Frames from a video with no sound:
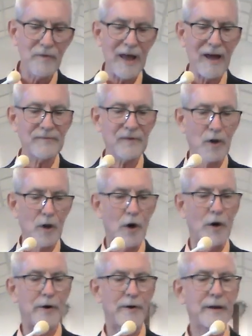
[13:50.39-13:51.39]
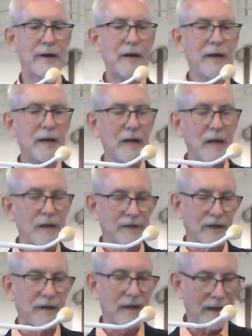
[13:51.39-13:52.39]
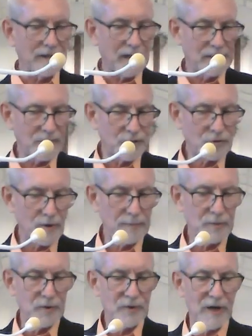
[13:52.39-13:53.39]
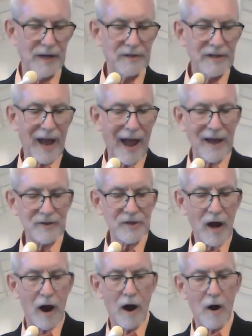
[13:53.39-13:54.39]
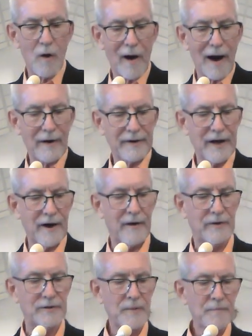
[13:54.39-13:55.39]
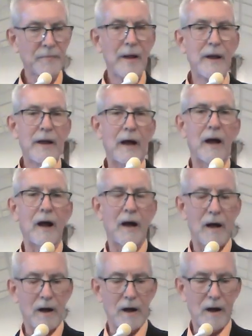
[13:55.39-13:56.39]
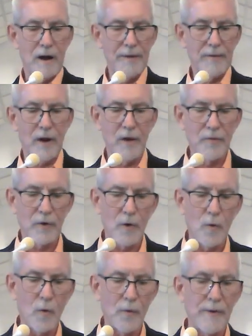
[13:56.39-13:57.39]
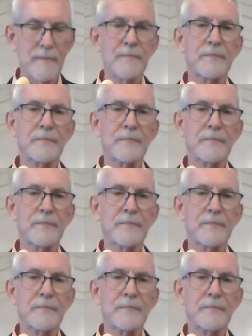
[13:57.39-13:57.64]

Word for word: We have to learn to, as the scripture says, cast all our cares uh, on, on the Lord.